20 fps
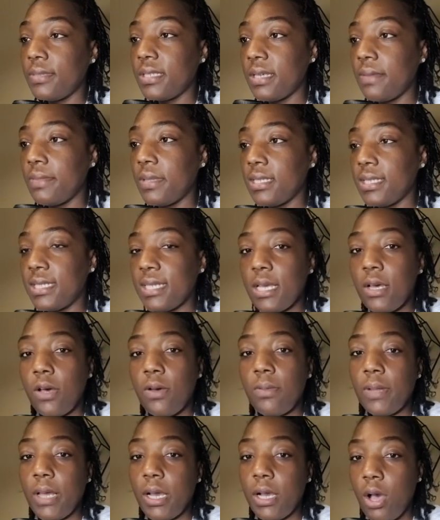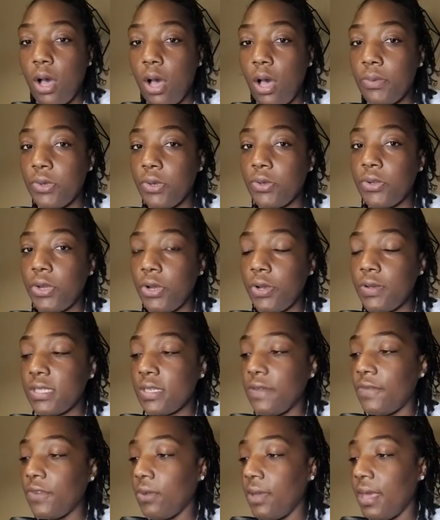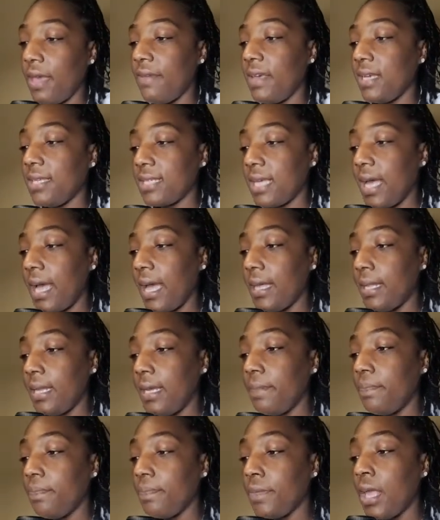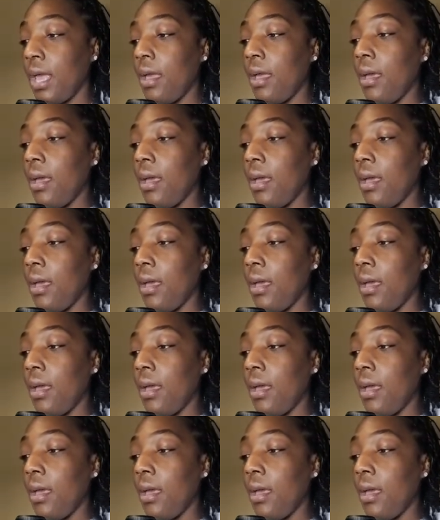something to help like calm your nerves if you have anxiety.